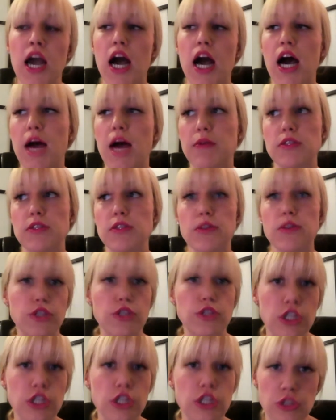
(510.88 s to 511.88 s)
I was slowly
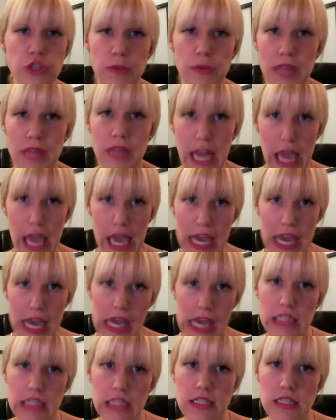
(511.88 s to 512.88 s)
changing the way that I
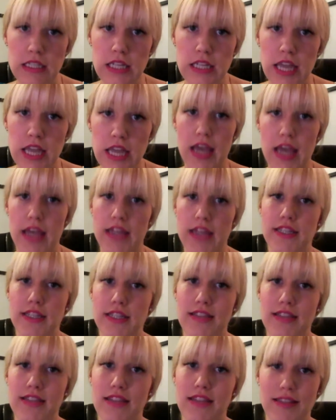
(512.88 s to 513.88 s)
ate and
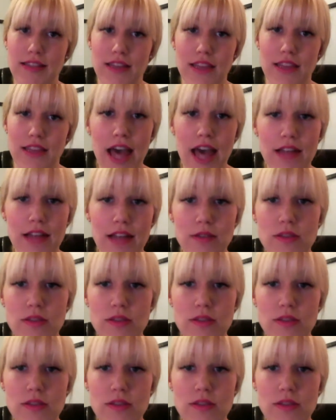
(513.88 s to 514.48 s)
things like that.